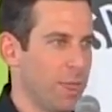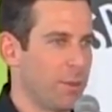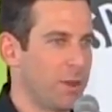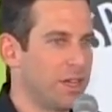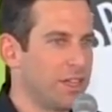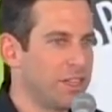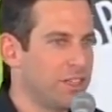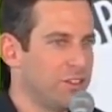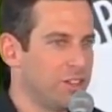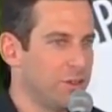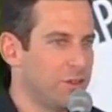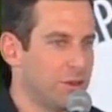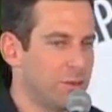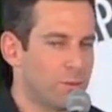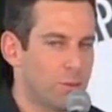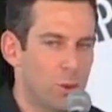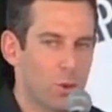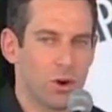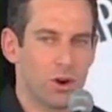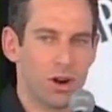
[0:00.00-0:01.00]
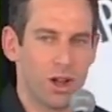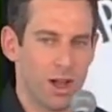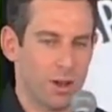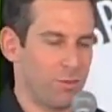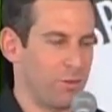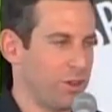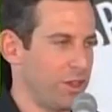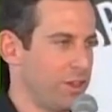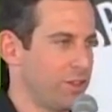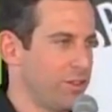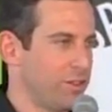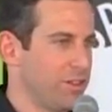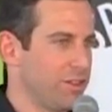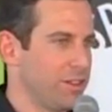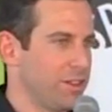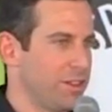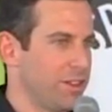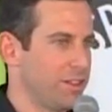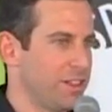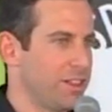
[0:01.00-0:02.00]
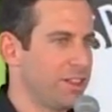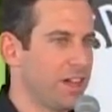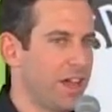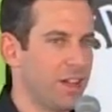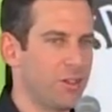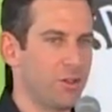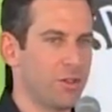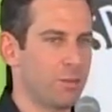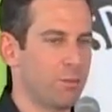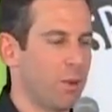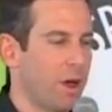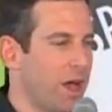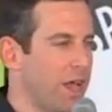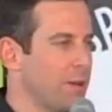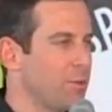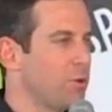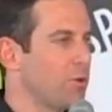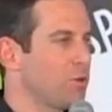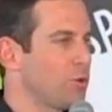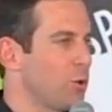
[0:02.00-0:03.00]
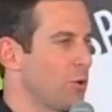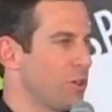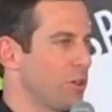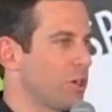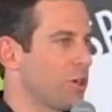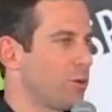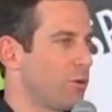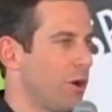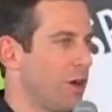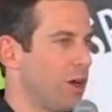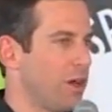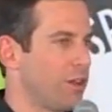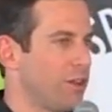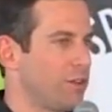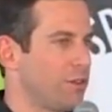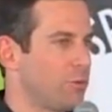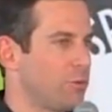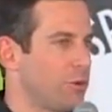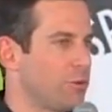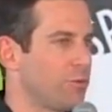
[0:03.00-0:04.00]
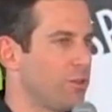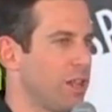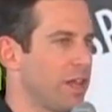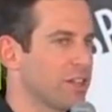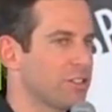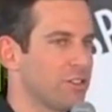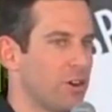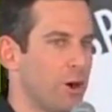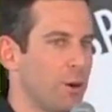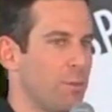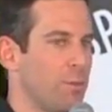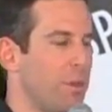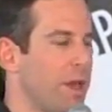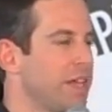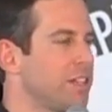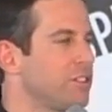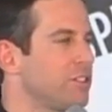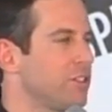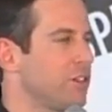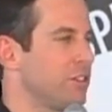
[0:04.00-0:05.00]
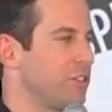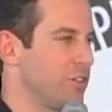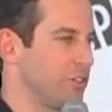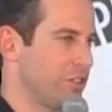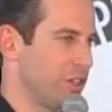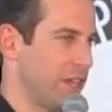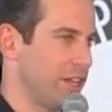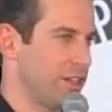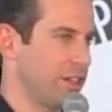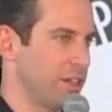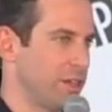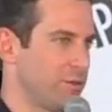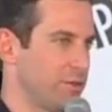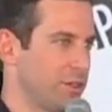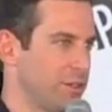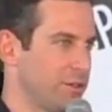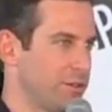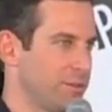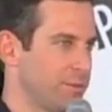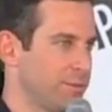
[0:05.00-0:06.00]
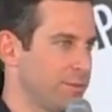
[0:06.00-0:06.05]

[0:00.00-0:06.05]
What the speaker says: But it is even more obvious that neither the Bible nor the Quran reflects our best understanding of it.